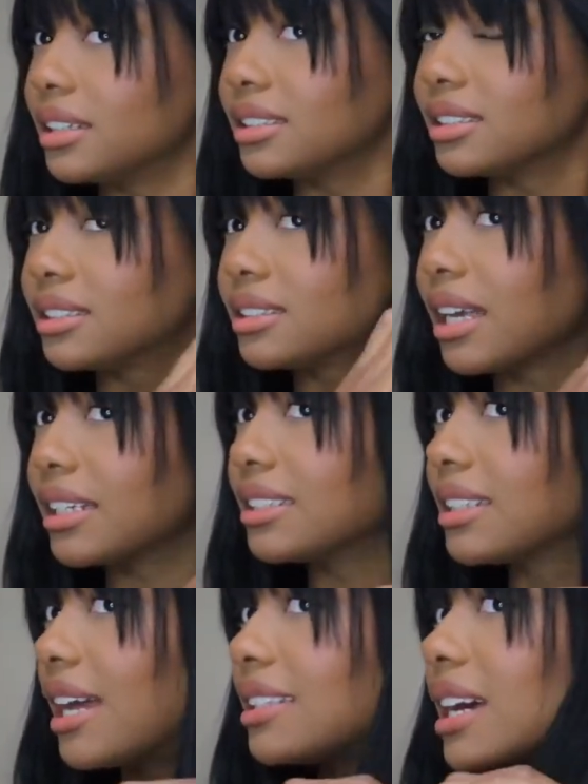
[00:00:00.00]
I
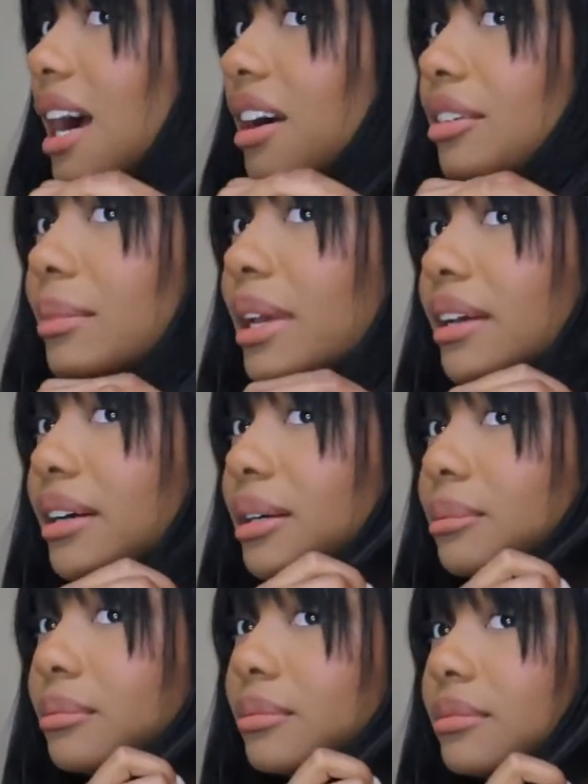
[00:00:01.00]
just got tired of
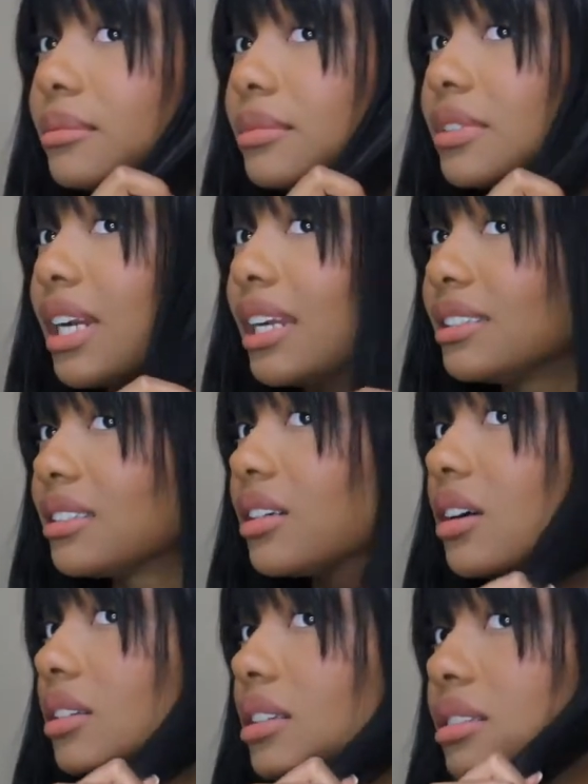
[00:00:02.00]
makeup. Did I just
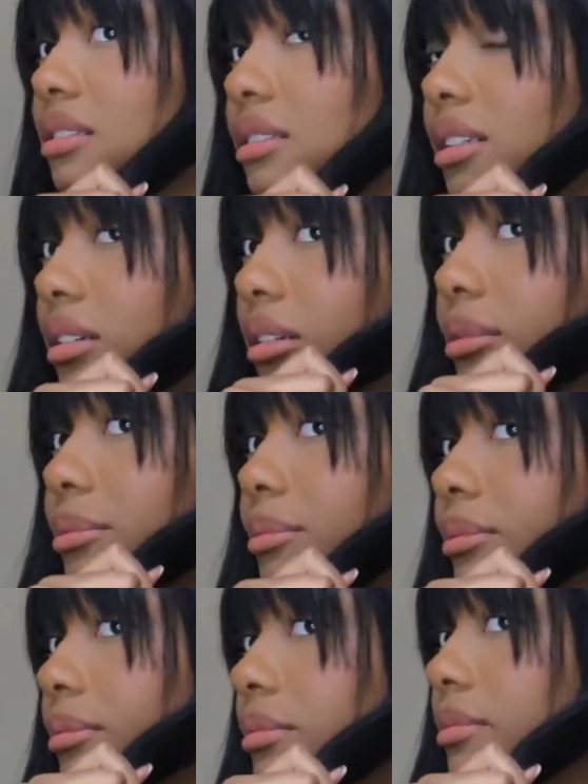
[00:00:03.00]
curl this?
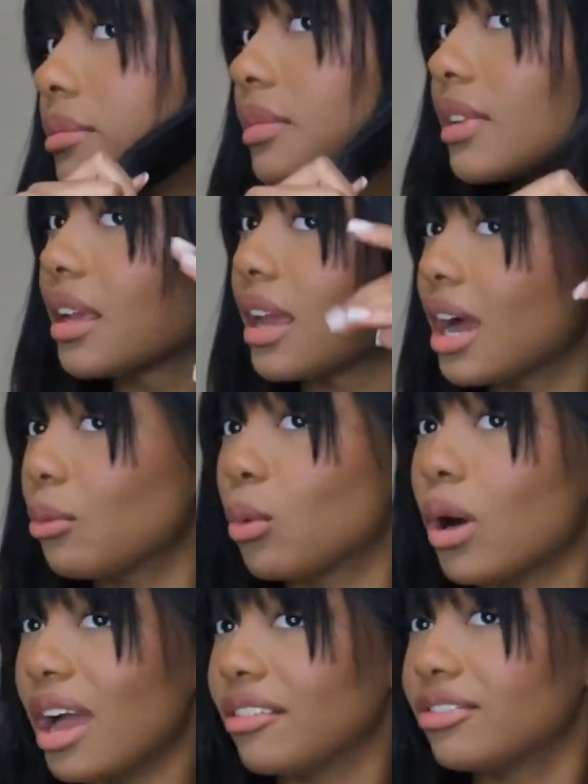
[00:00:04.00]

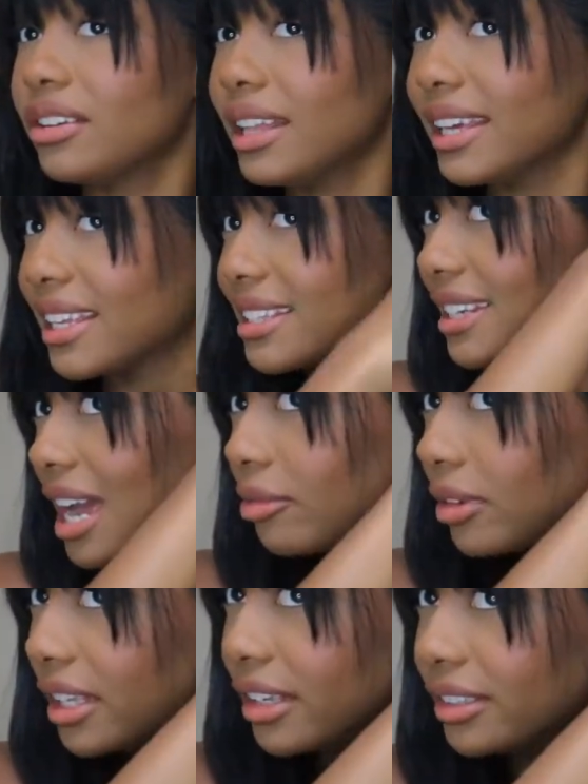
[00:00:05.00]
Well, I feel like it's not
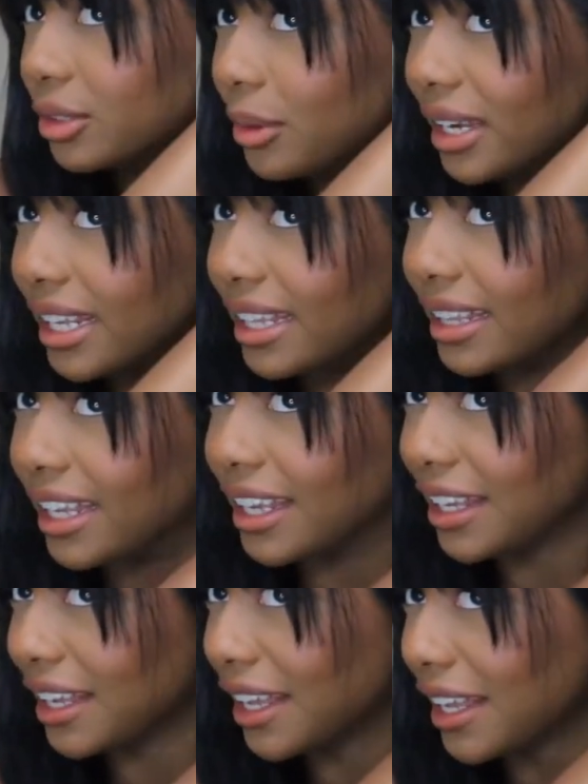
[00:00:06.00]
really doing anything.
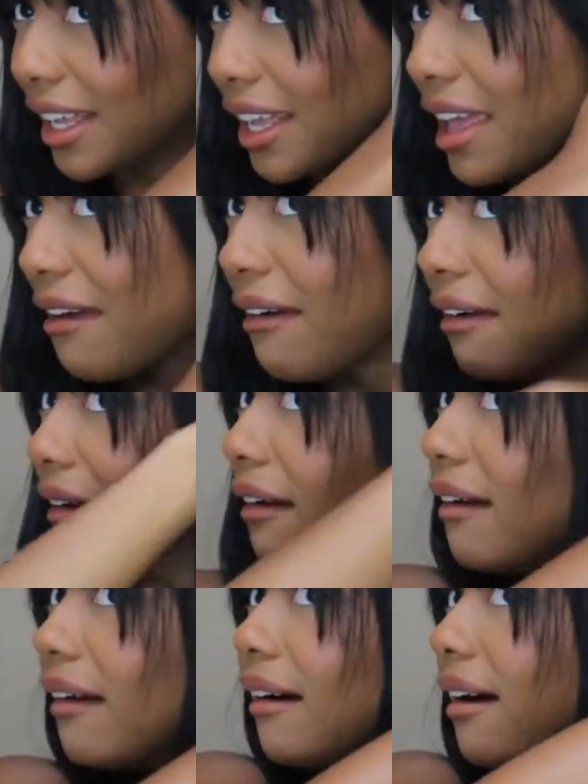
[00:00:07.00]

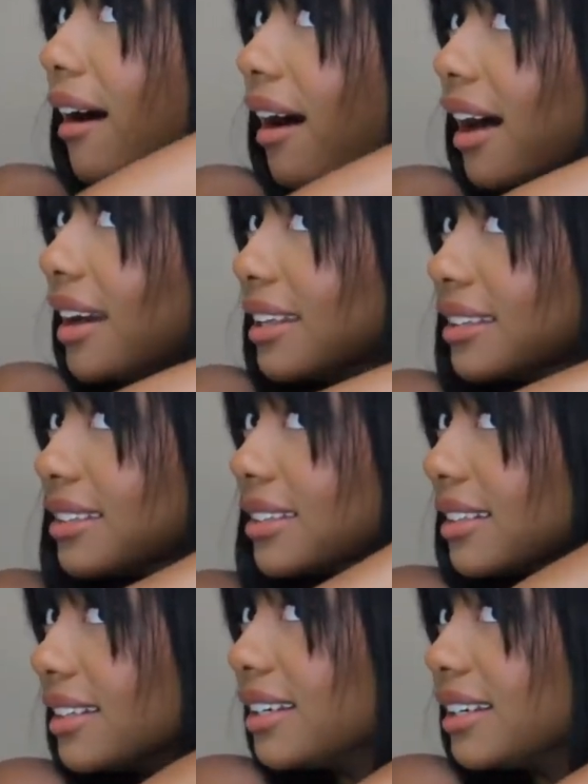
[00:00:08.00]

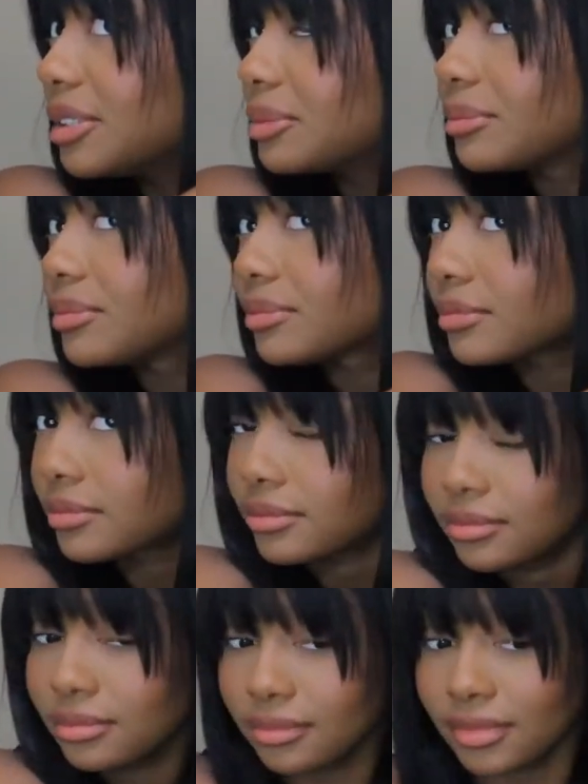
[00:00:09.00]
Honestly.
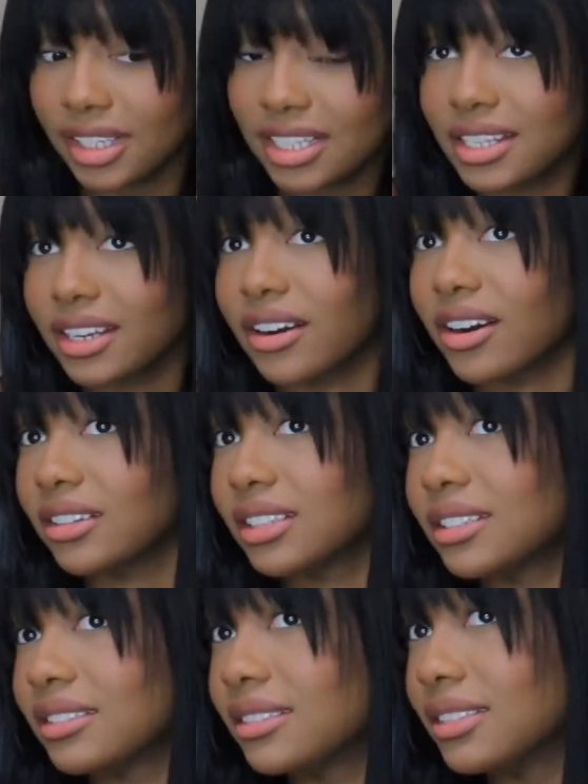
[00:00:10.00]
Is it
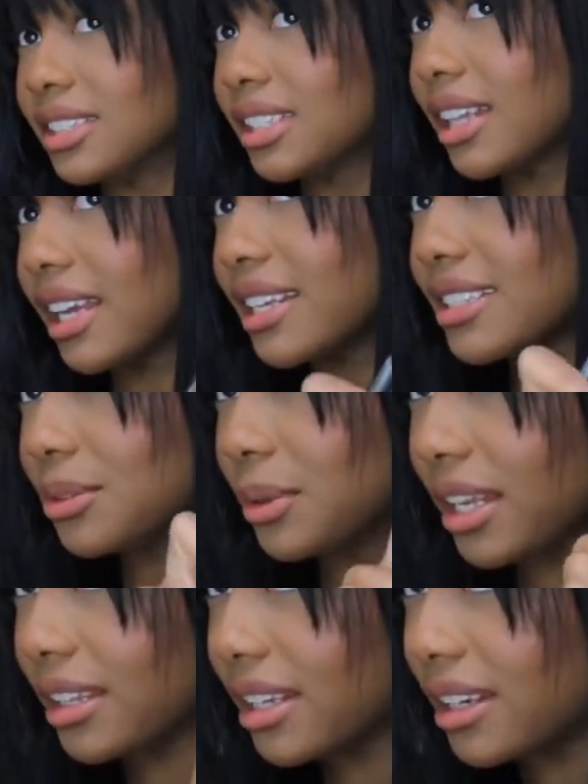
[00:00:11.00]
curling? Does it look like it's doing
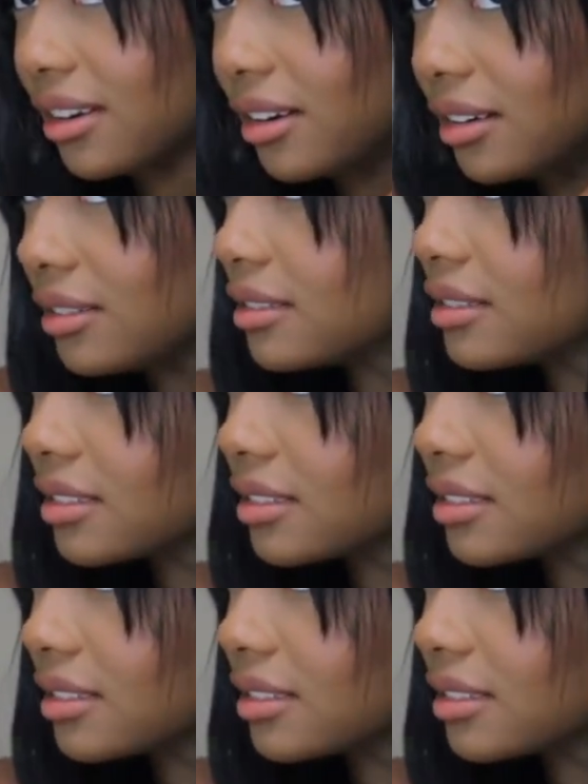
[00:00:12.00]
anything, y'all?